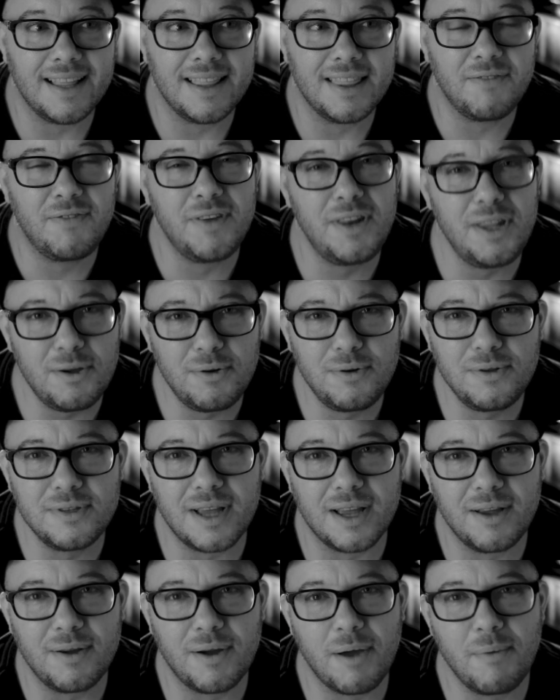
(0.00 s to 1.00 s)
the videos
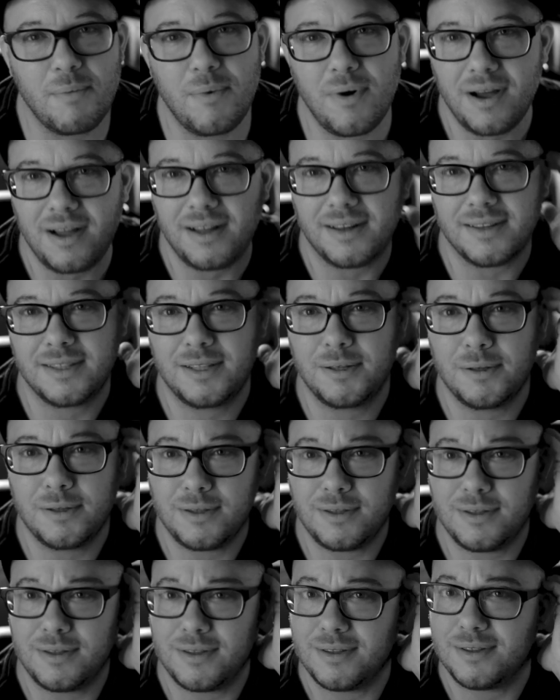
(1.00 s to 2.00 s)
I want
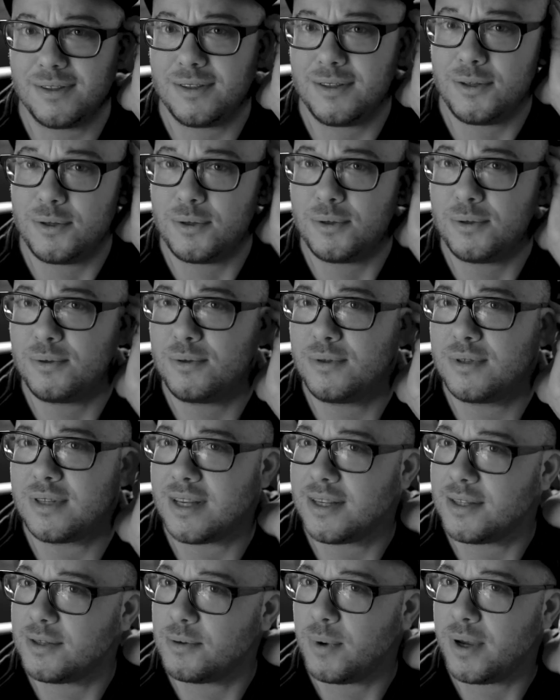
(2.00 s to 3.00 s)
to use
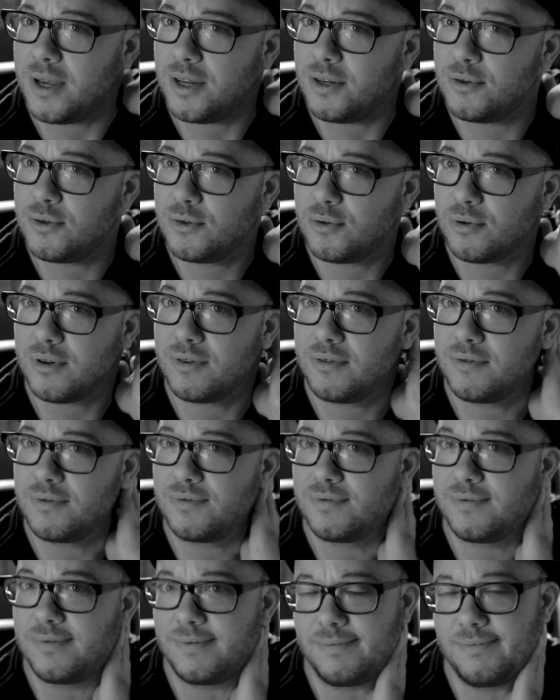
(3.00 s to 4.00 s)
as a way to sort of
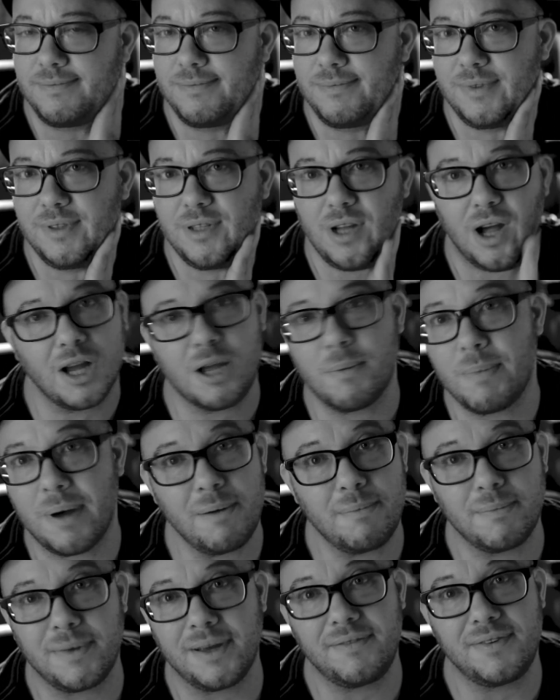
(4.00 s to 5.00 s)
talk
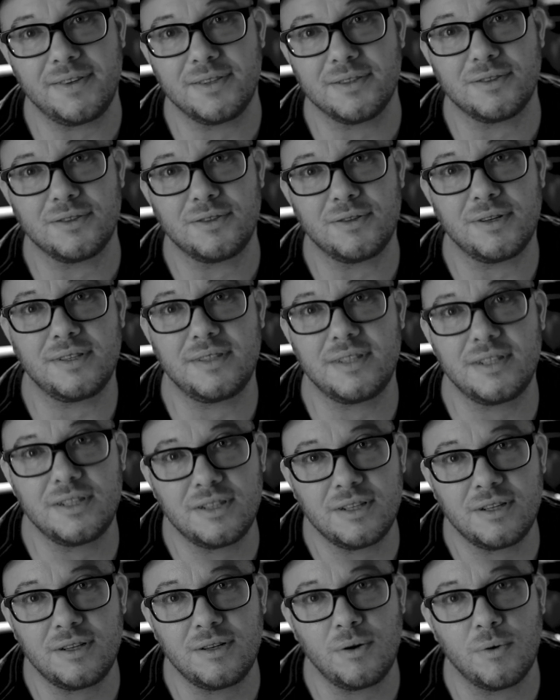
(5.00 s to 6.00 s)
about my physical
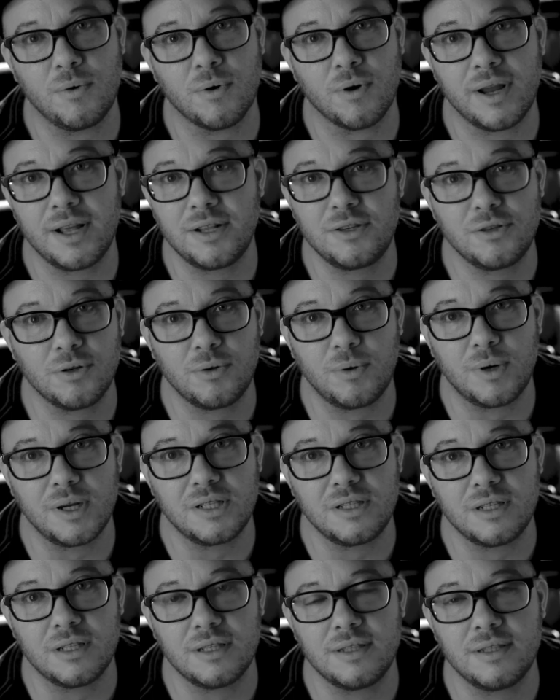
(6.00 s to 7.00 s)
transition, or answer
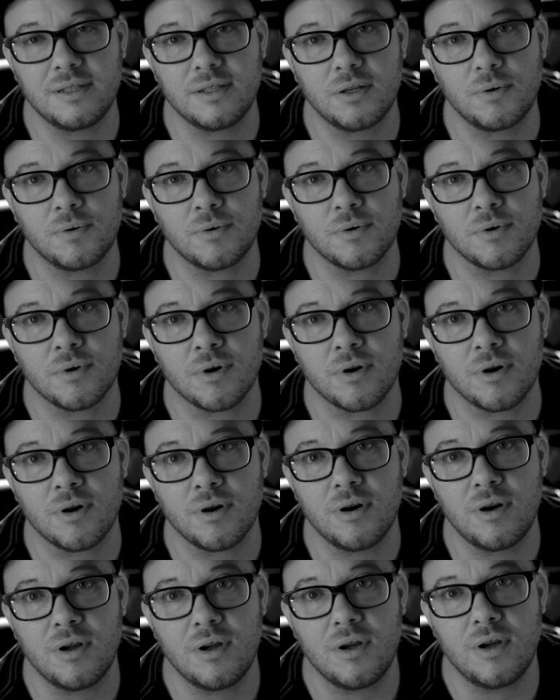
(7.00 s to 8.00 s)
questions,
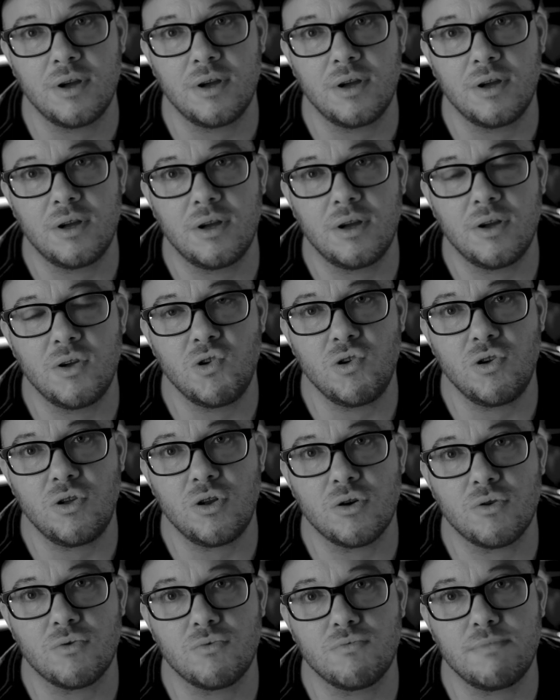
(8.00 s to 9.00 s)
or, you
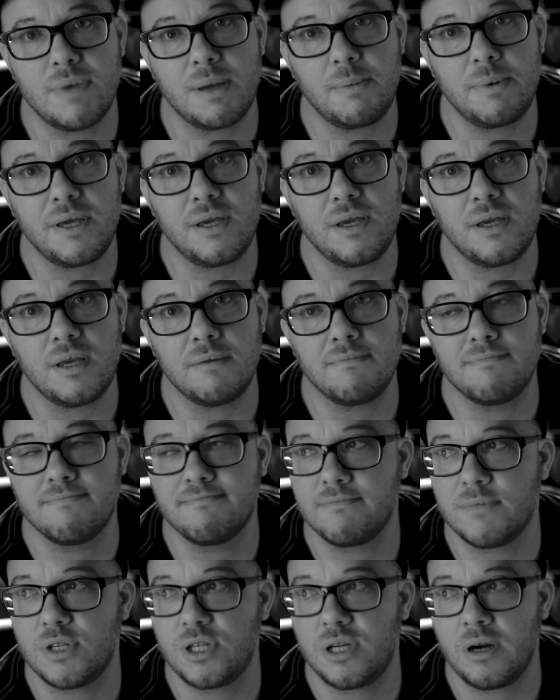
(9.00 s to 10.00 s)
know, maybe
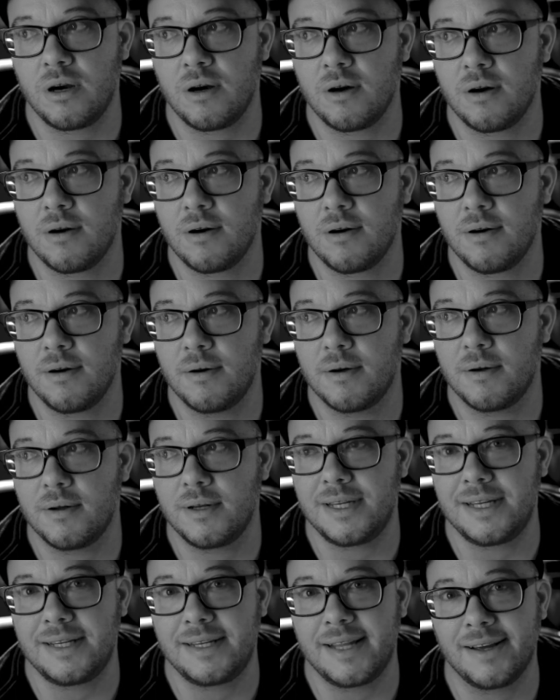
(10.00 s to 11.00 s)
share
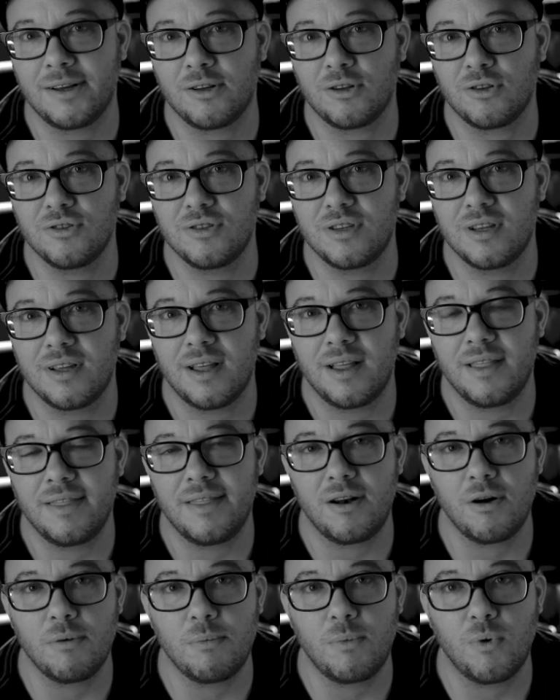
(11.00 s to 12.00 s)
details
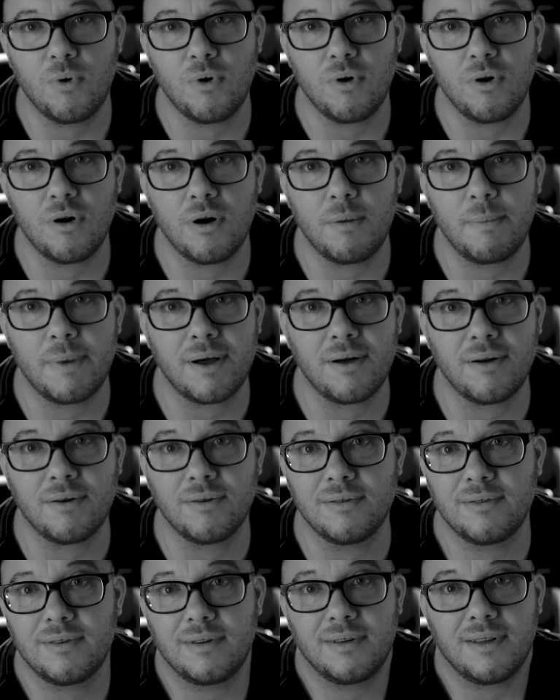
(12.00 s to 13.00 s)
that are more about